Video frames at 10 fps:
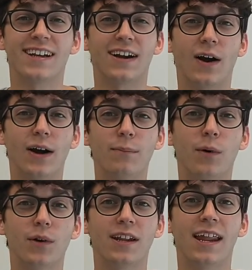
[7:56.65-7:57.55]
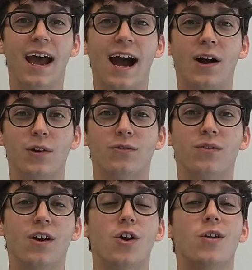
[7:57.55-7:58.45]
God molded it out of
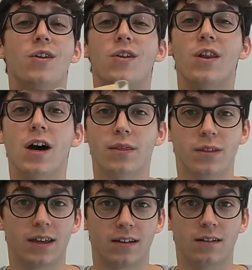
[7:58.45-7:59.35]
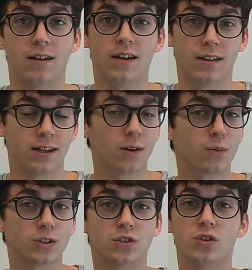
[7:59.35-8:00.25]
nothing. There was